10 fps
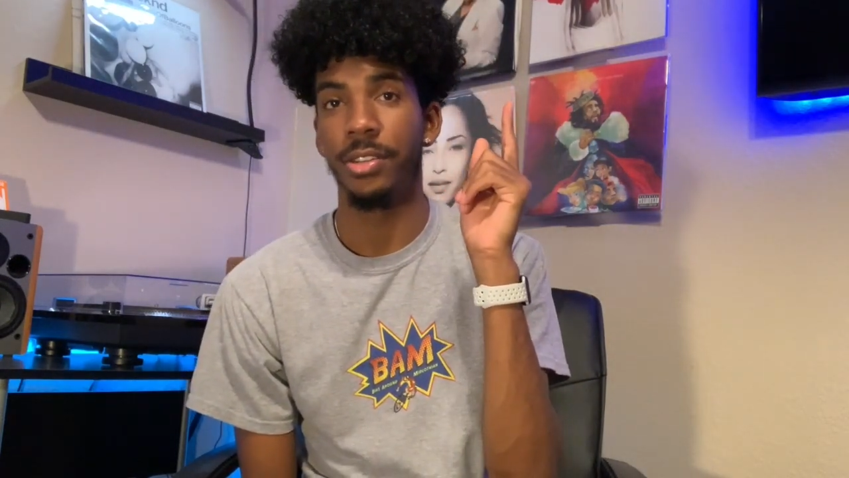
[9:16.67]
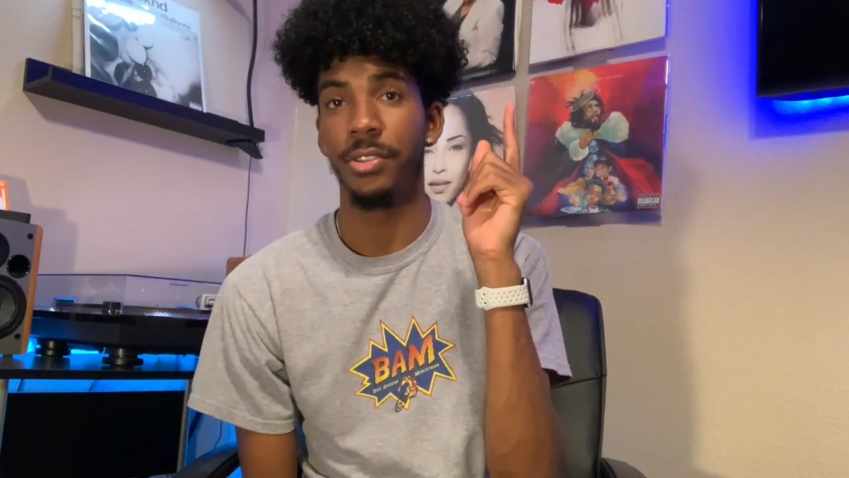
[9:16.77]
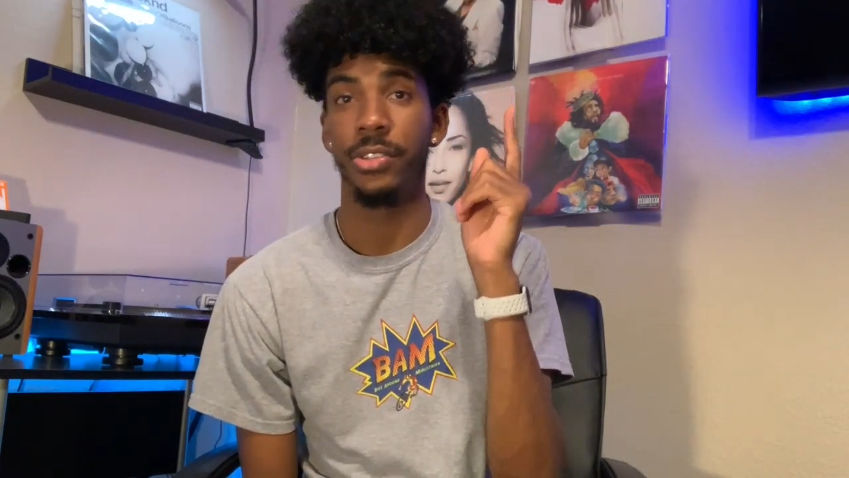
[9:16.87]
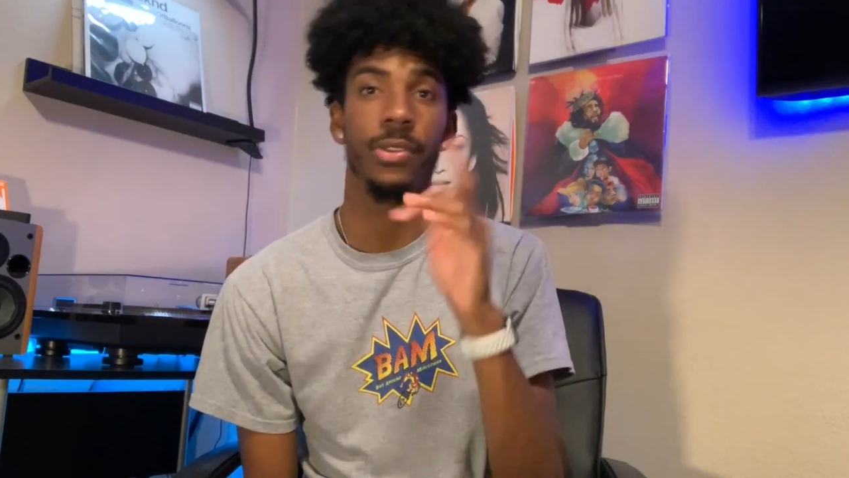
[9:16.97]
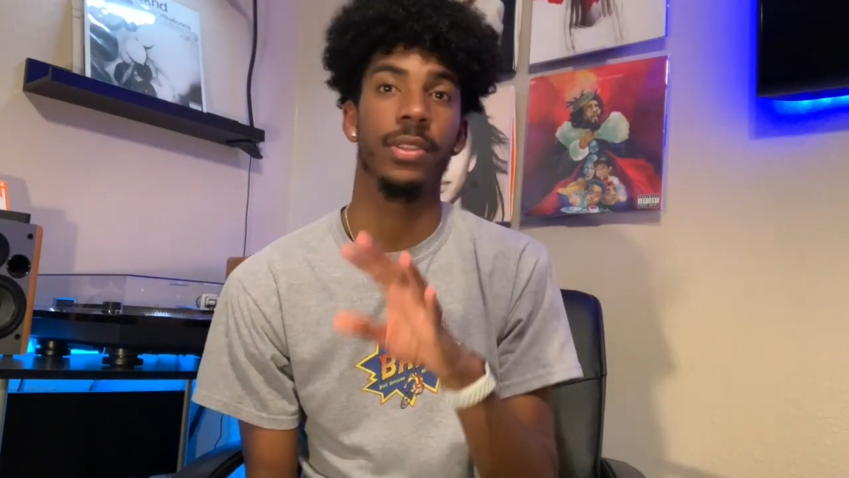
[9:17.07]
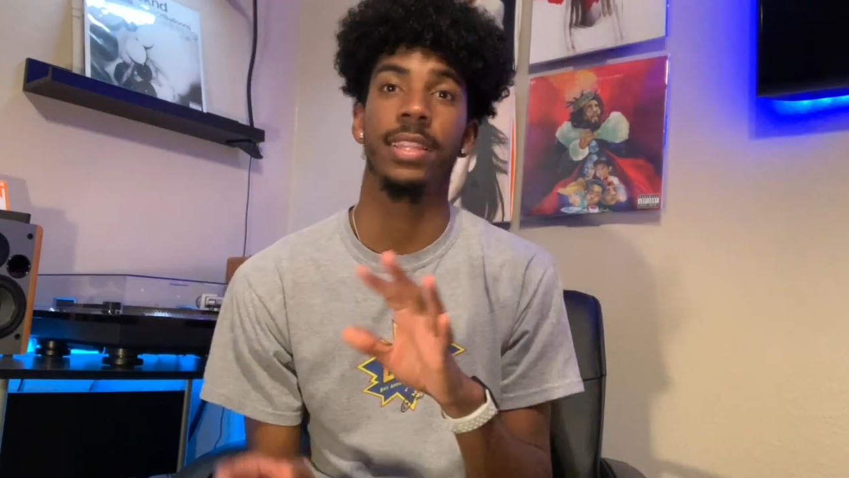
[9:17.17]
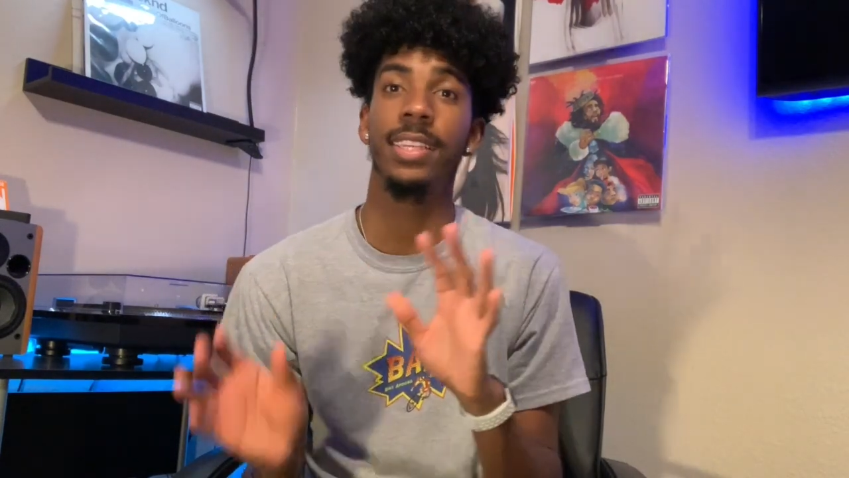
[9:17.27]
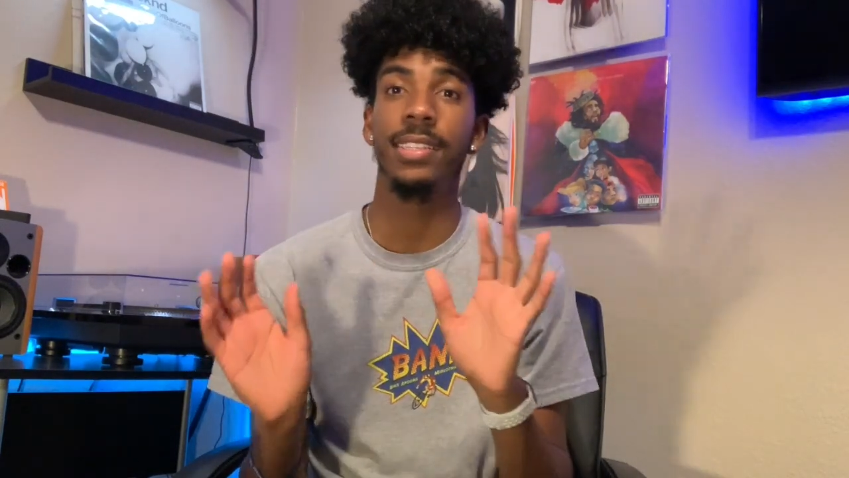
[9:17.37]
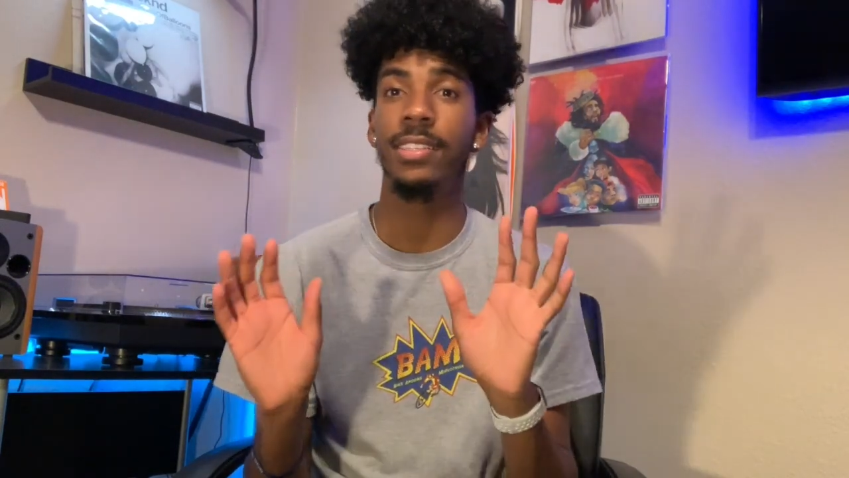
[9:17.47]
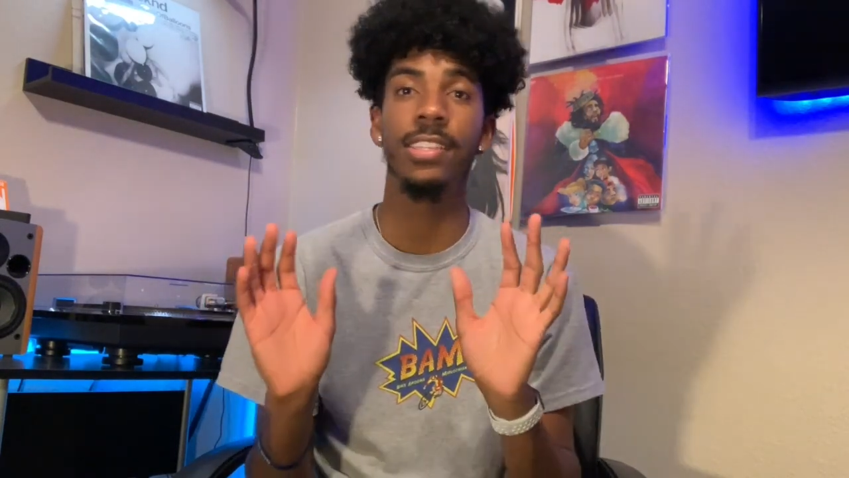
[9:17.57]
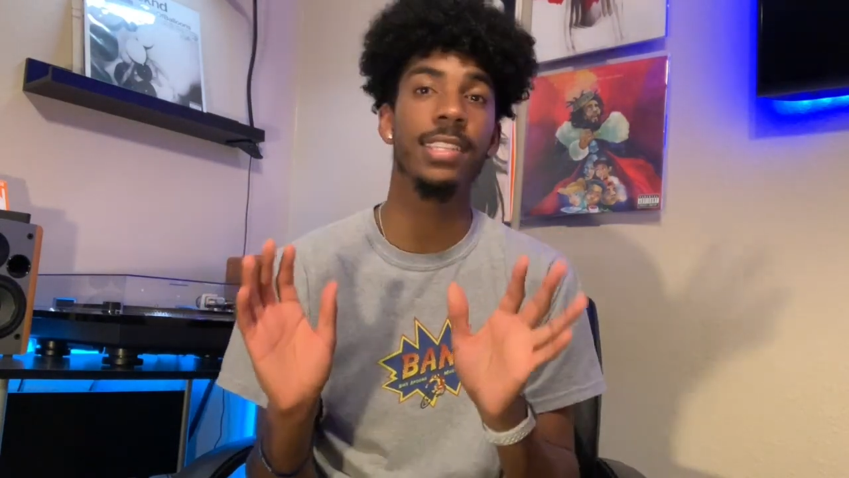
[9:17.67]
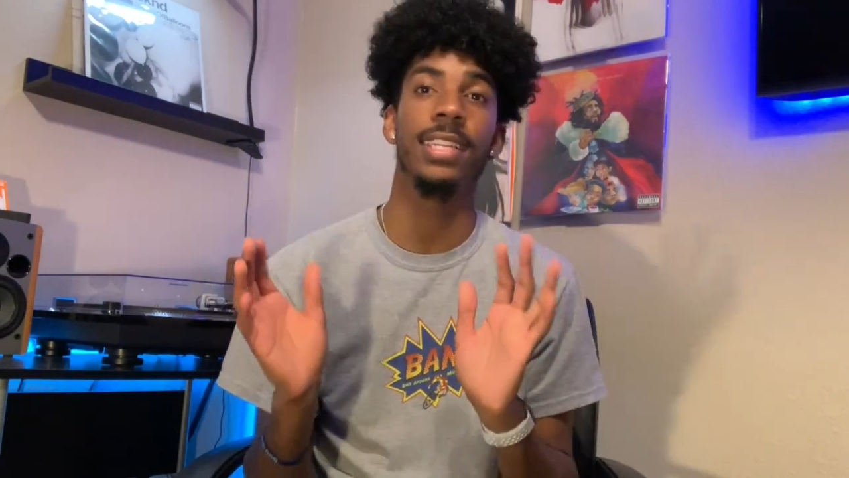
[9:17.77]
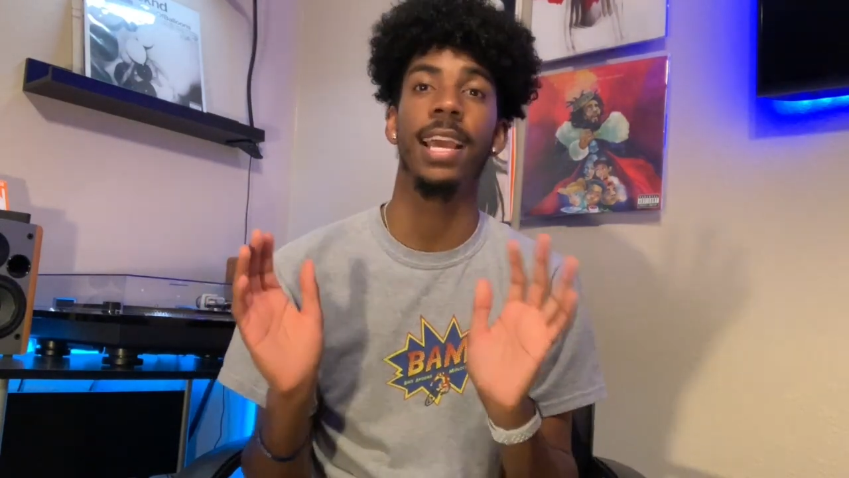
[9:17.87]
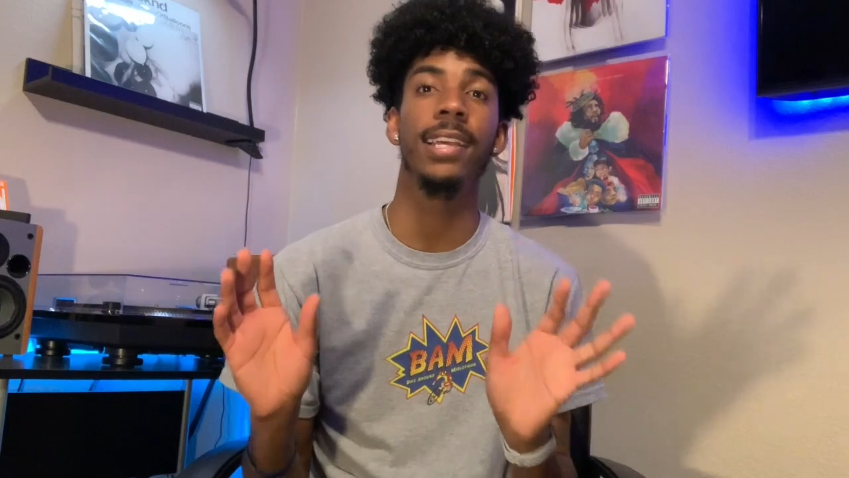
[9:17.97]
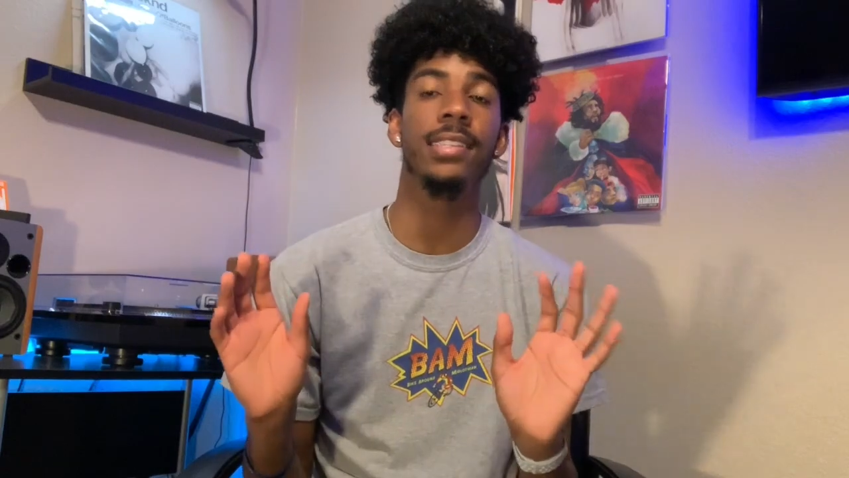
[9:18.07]
So this is just an
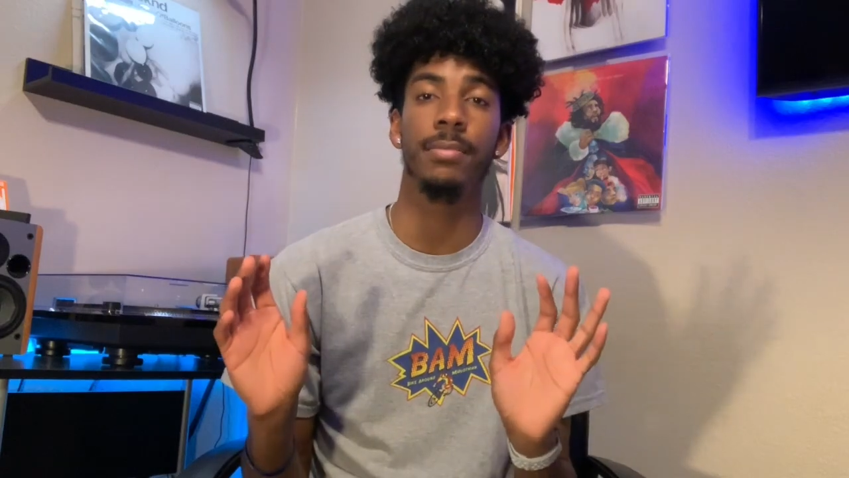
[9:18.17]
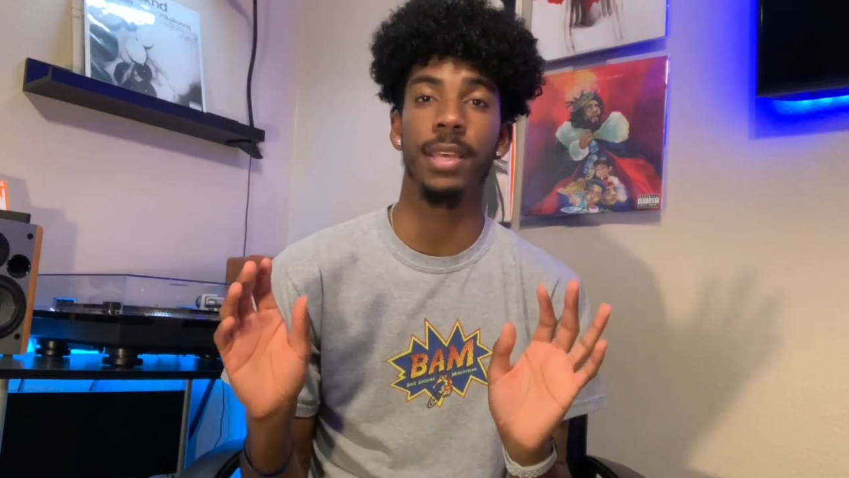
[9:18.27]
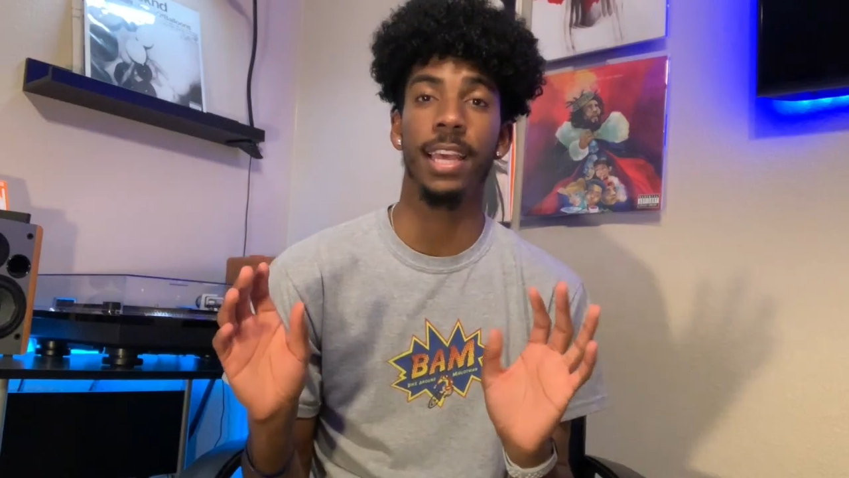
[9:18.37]
estimate.